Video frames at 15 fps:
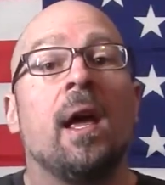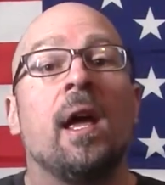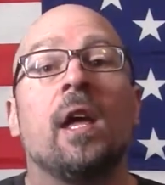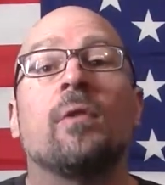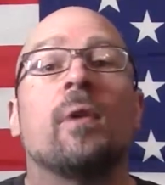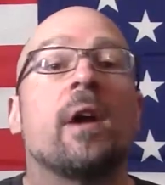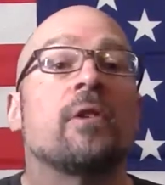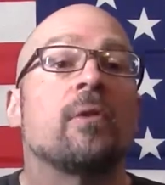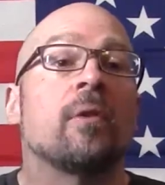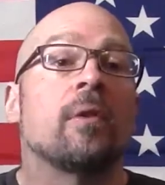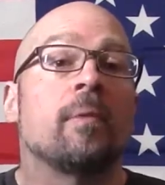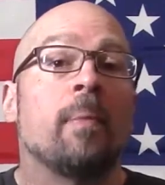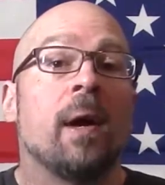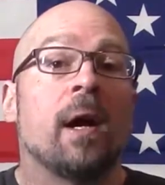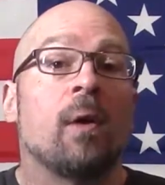in
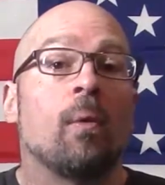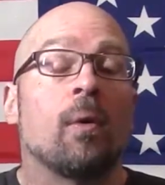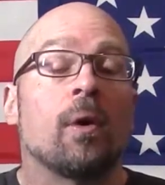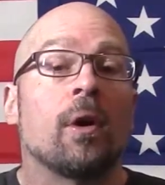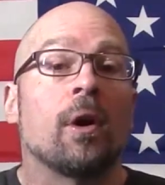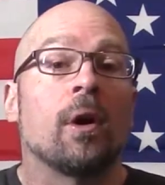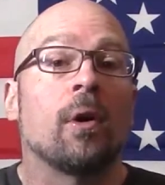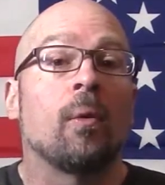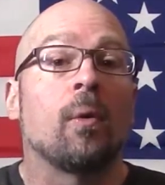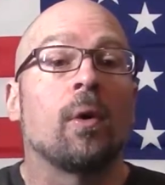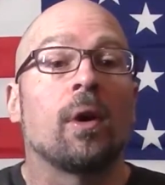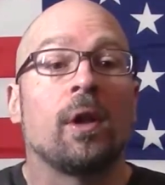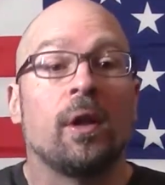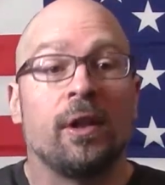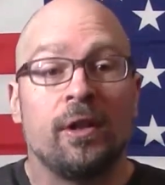retrospect were
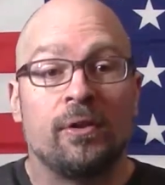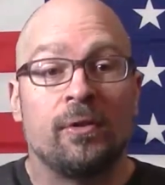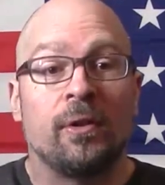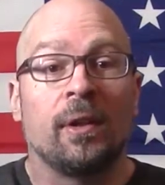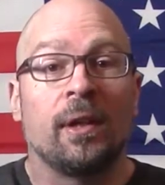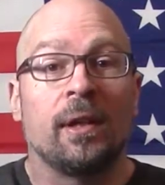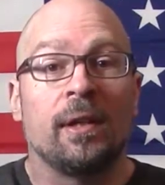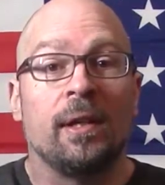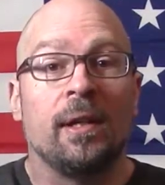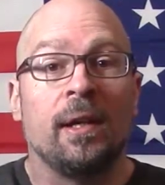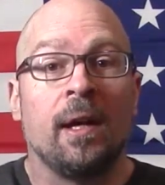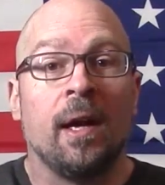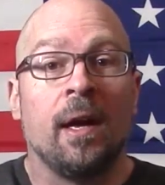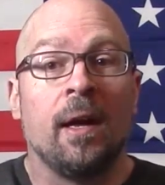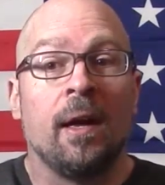
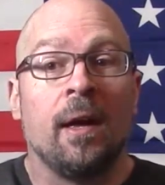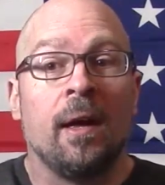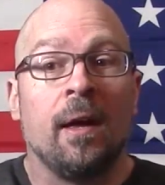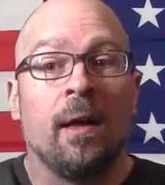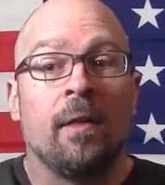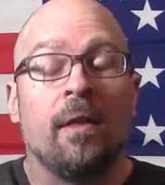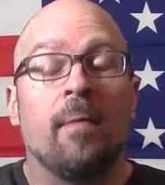literally the